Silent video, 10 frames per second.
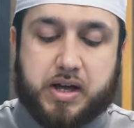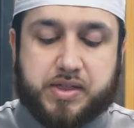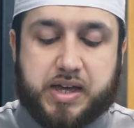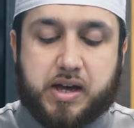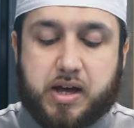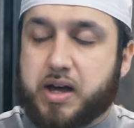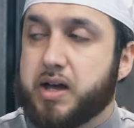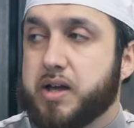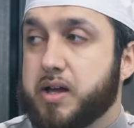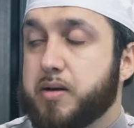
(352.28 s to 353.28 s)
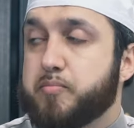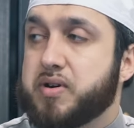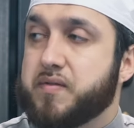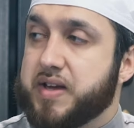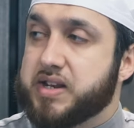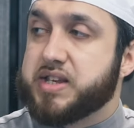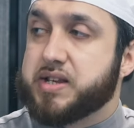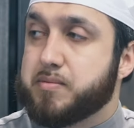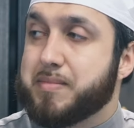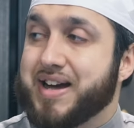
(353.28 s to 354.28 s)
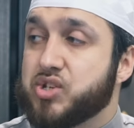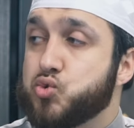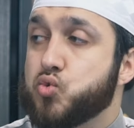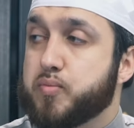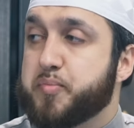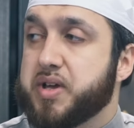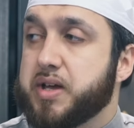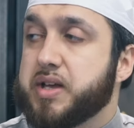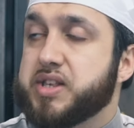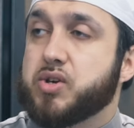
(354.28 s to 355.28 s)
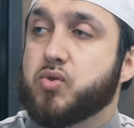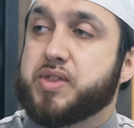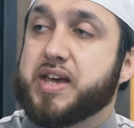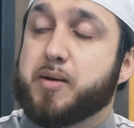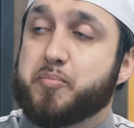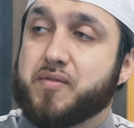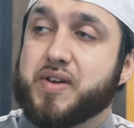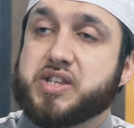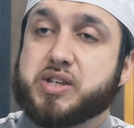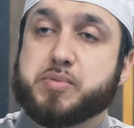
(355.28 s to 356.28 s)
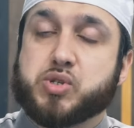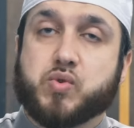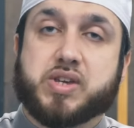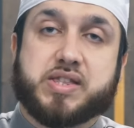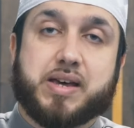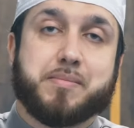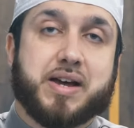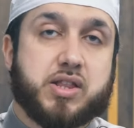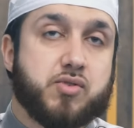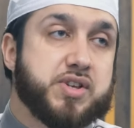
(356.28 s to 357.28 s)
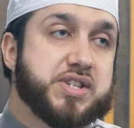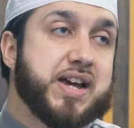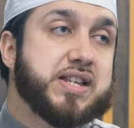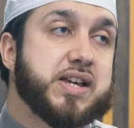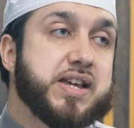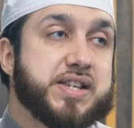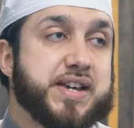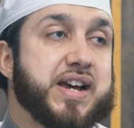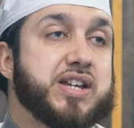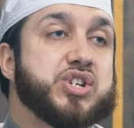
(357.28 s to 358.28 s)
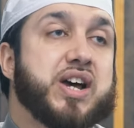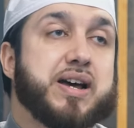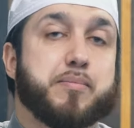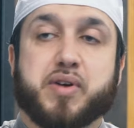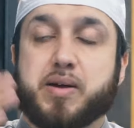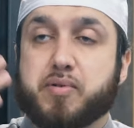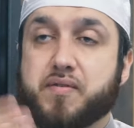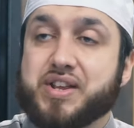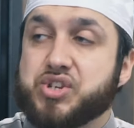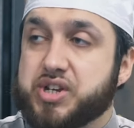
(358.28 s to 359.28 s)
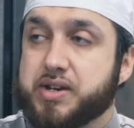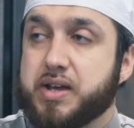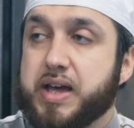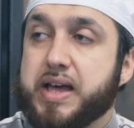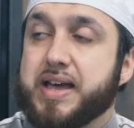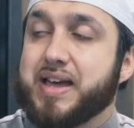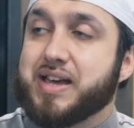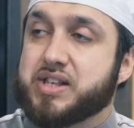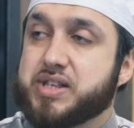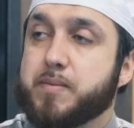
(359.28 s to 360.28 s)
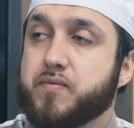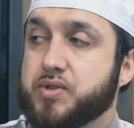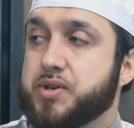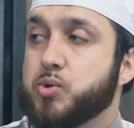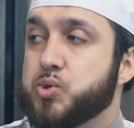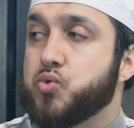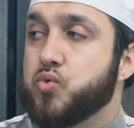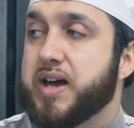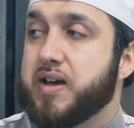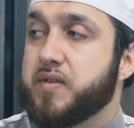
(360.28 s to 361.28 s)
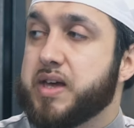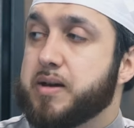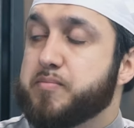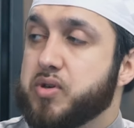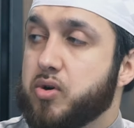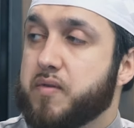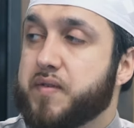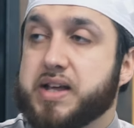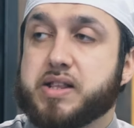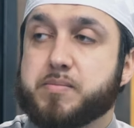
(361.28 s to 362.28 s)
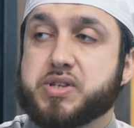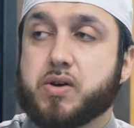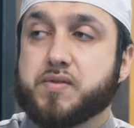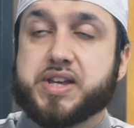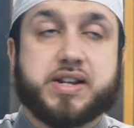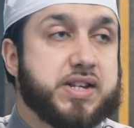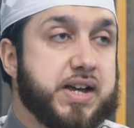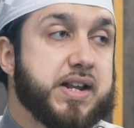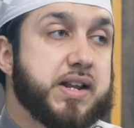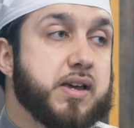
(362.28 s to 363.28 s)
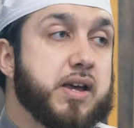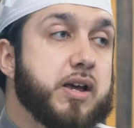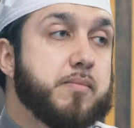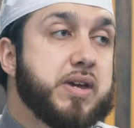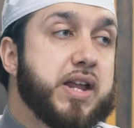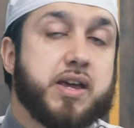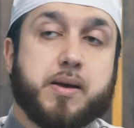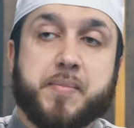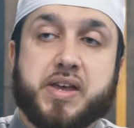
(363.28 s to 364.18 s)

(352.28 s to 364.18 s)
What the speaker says: they are prevented, mahjub. So they are prevented. Between them and the reciter is a hijab, a prevention, except for those who have purified themselves internally. Meaning,